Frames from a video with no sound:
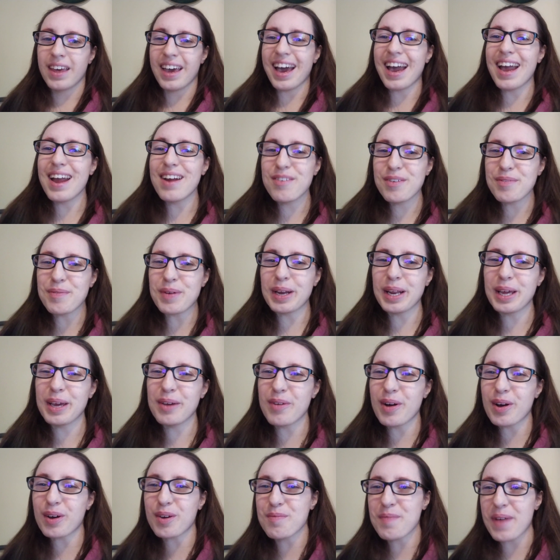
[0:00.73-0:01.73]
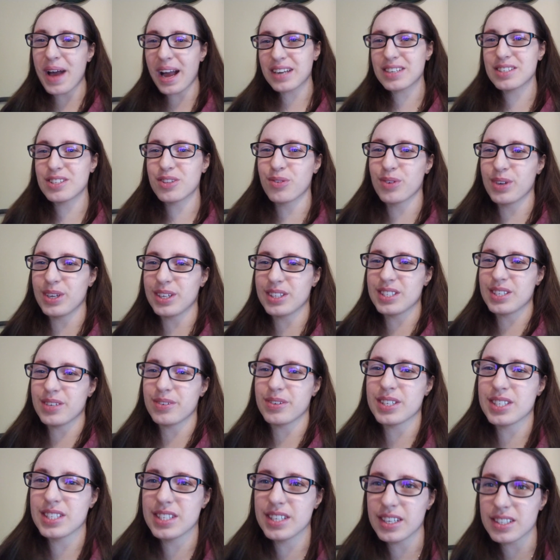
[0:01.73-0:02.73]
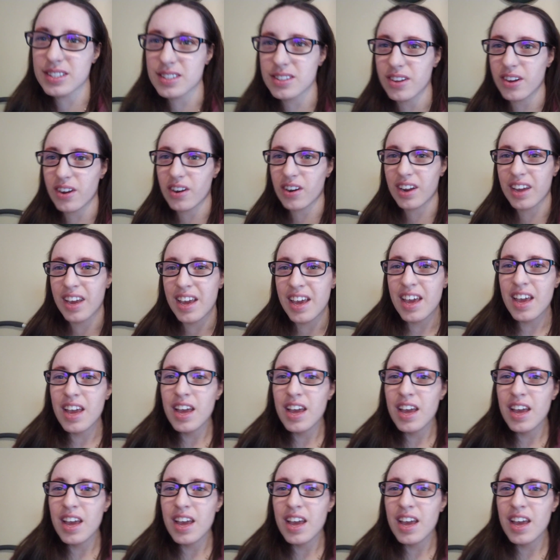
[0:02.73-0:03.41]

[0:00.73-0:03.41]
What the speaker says: Hi everybody, welcome back to The Real Deal with CS Lark.